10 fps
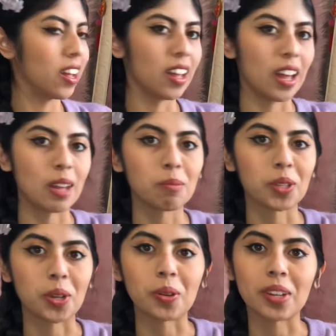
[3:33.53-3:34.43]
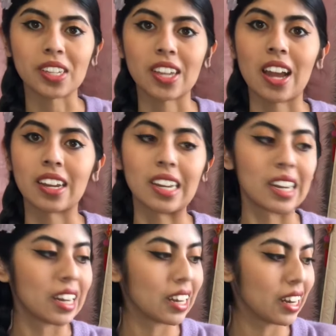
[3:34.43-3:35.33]
I'm so excited.
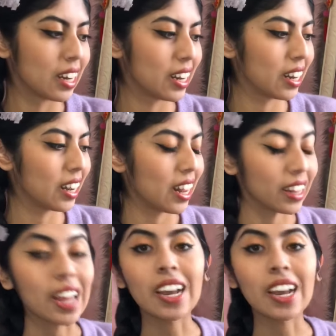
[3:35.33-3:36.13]
Like,